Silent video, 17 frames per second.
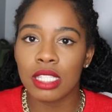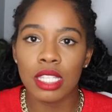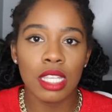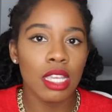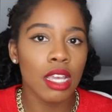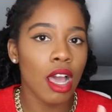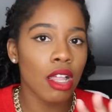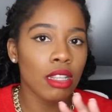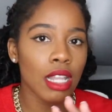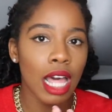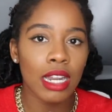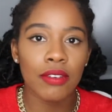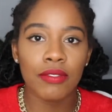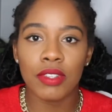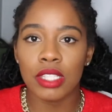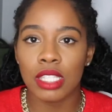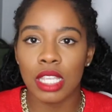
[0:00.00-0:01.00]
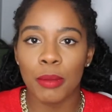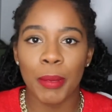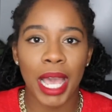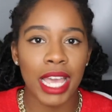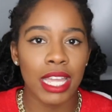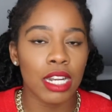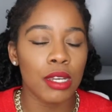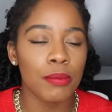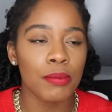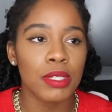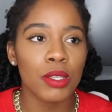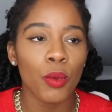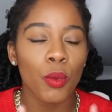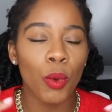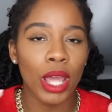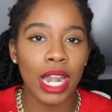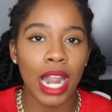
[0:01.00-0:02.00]
see a lot of the same items.
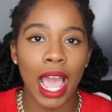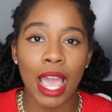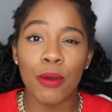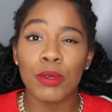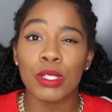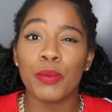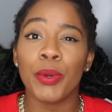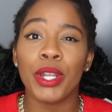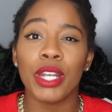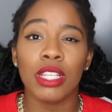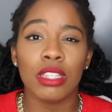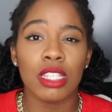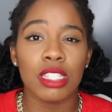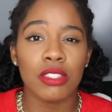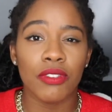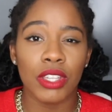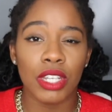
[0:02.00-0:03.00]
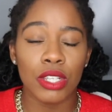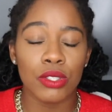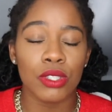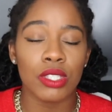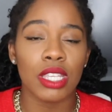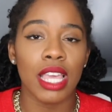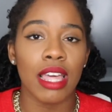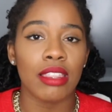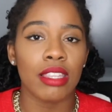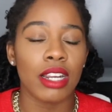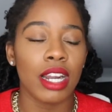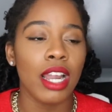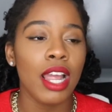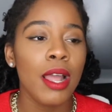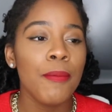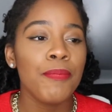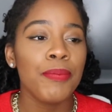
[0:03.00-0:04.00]
When I was putting this video
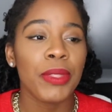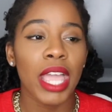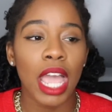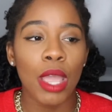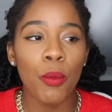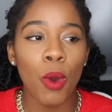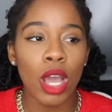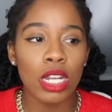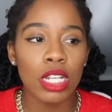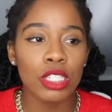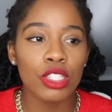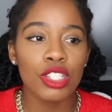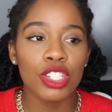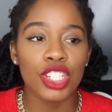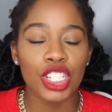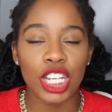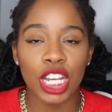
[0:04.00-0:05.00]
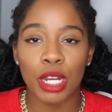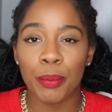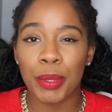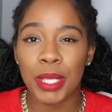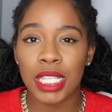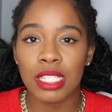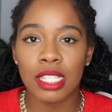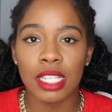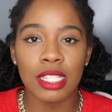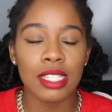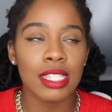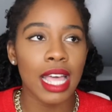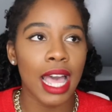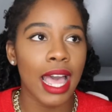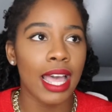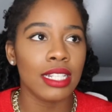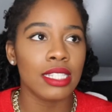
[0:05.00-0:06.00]
together, I wanted to share pieces
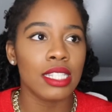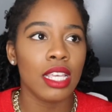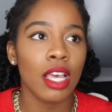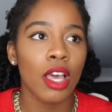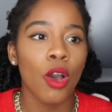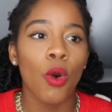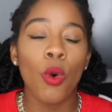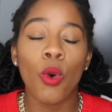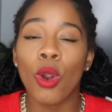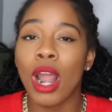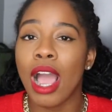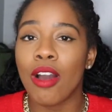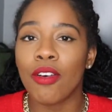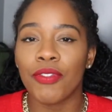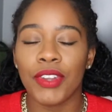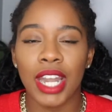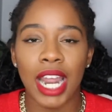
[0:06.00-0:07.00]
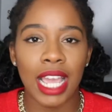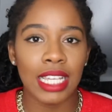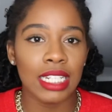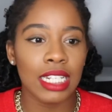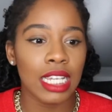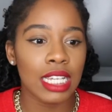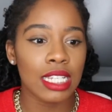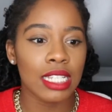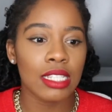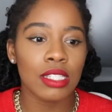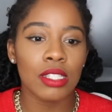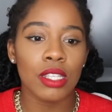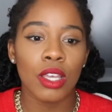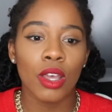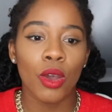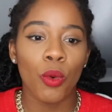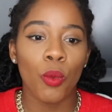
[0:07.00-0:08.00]
that, or outfit
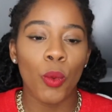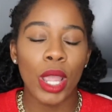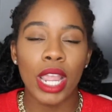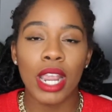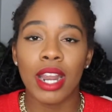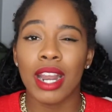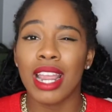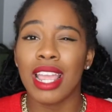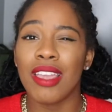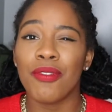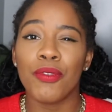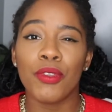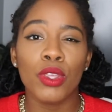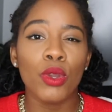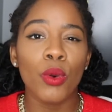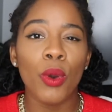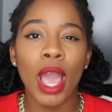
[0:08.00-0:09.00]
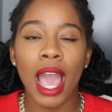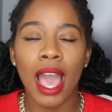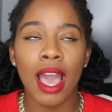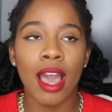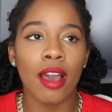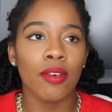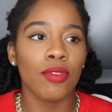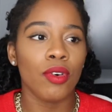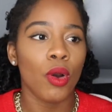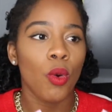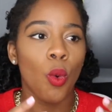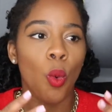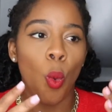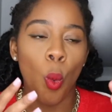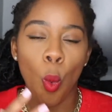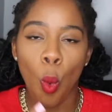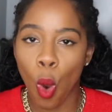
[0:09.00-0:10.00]
ideas, where if you have
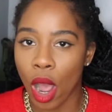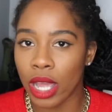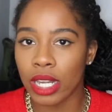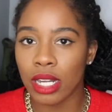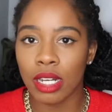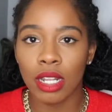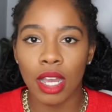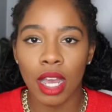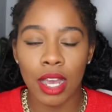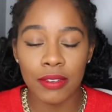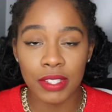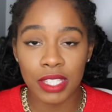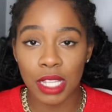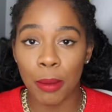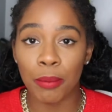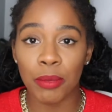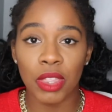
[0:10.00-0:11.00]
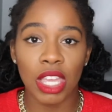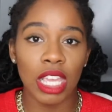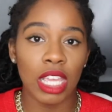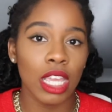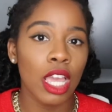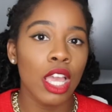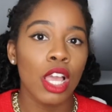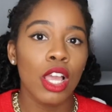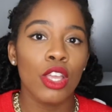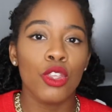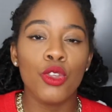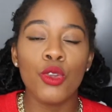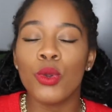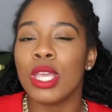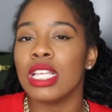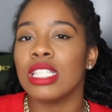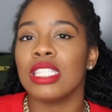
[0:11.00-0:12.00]
one of something,
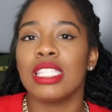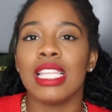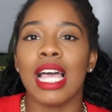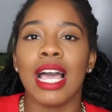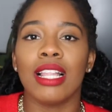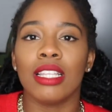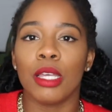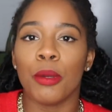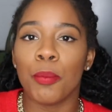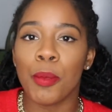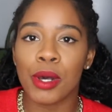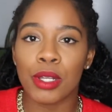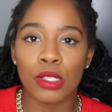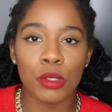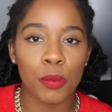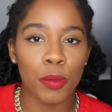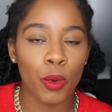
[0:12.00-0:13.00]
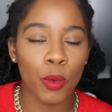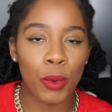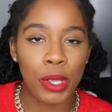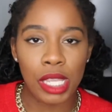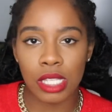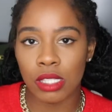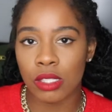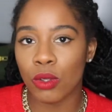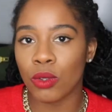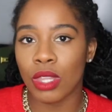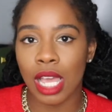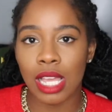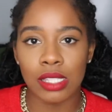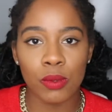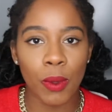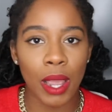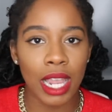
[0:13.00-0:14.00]
you can style it multiple ways. So
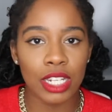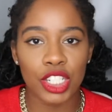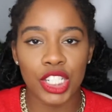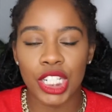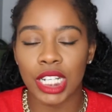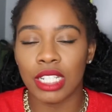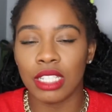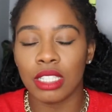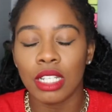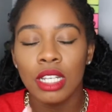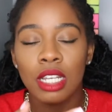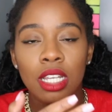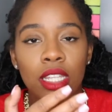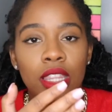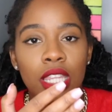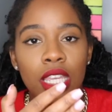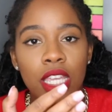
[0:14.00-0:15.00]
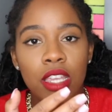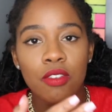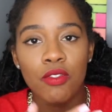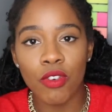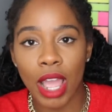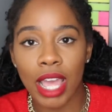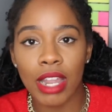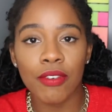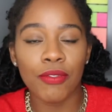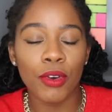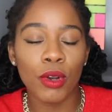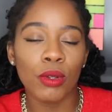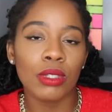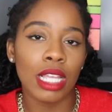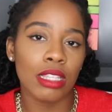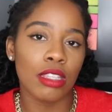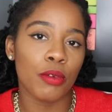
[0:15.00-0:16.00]
that's why I shared the red
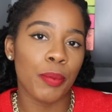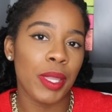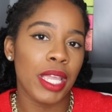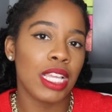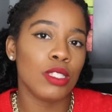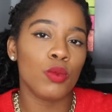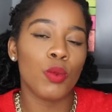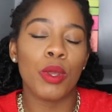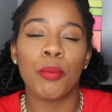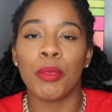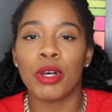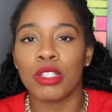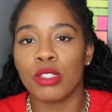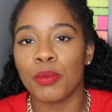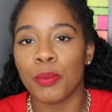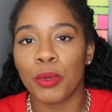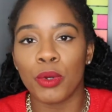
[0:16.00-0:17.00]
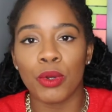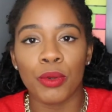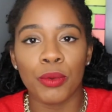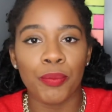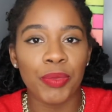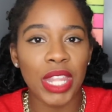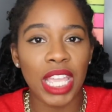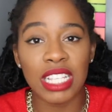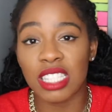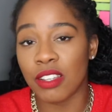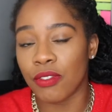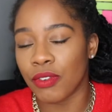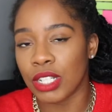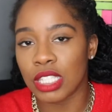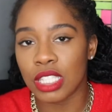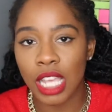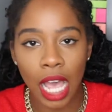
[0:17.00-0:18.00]
faux leather pants with multiple, like
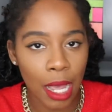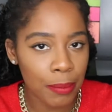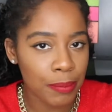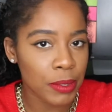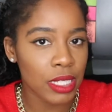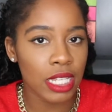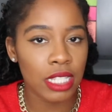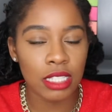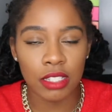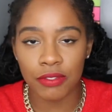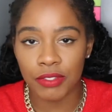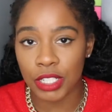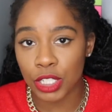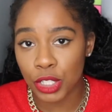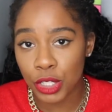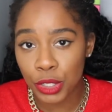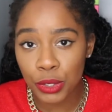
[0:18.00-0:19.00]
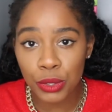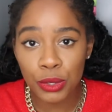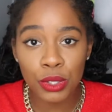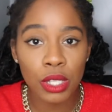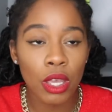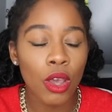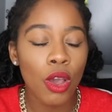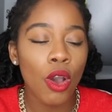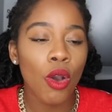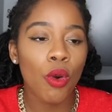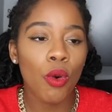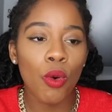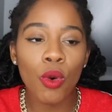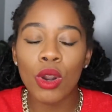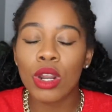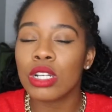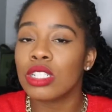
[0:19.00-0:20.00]
different tops and different shoes.
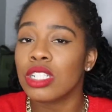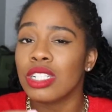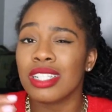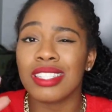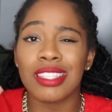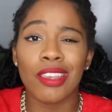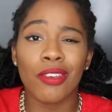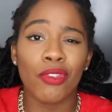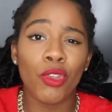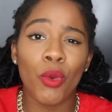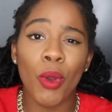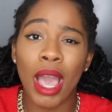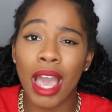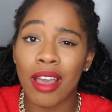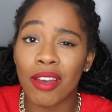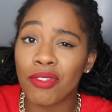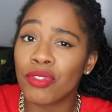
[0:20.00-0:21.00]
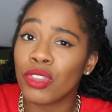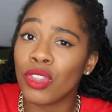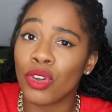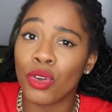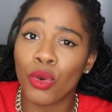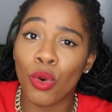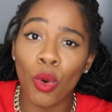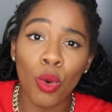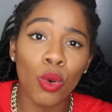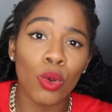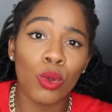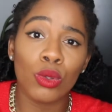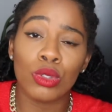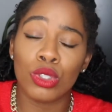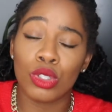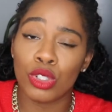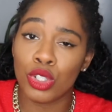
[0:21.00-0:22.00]
Or just if you have the
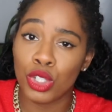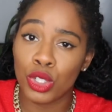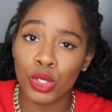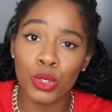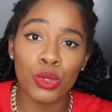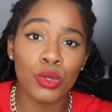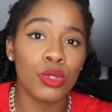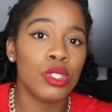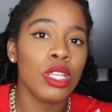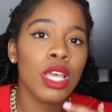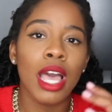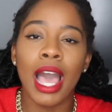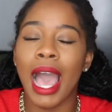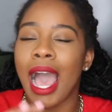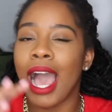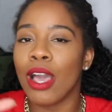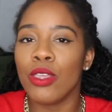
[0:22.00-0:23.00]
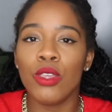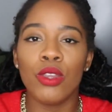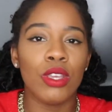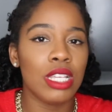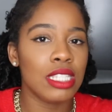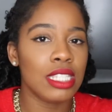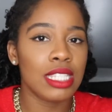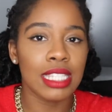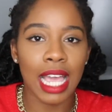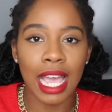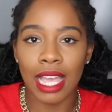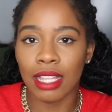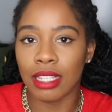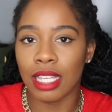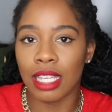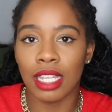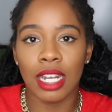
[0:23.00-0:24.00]
gold shoes, how you can
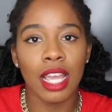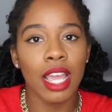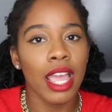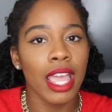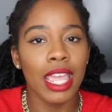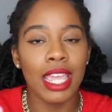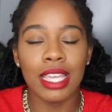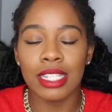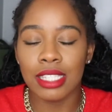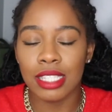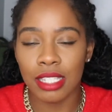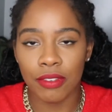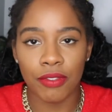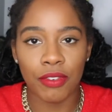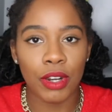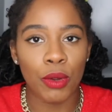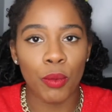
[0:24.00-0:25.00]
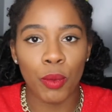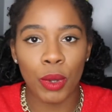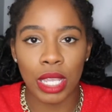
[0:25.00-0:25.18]
style it in different